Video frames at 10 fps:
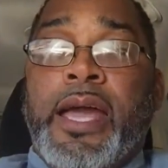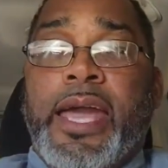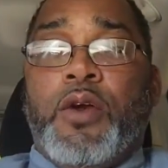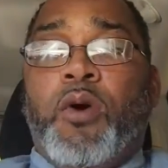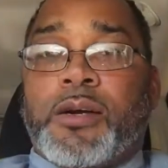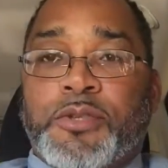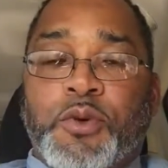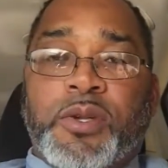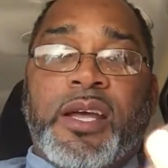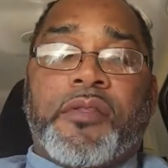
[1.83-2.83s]
Hey, welcome
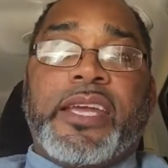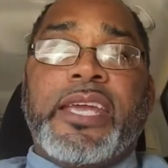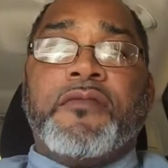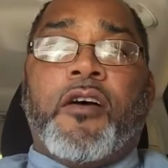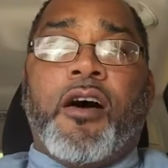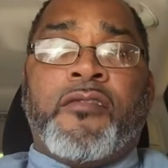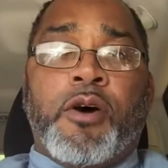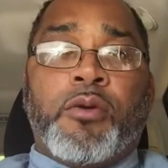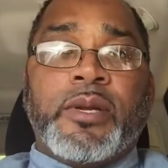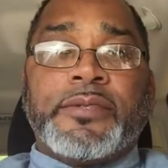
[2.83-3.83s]
to another Evolve
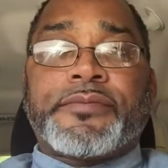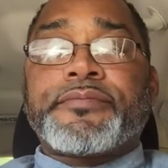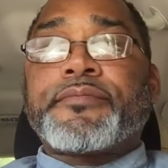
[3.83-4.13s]
moment.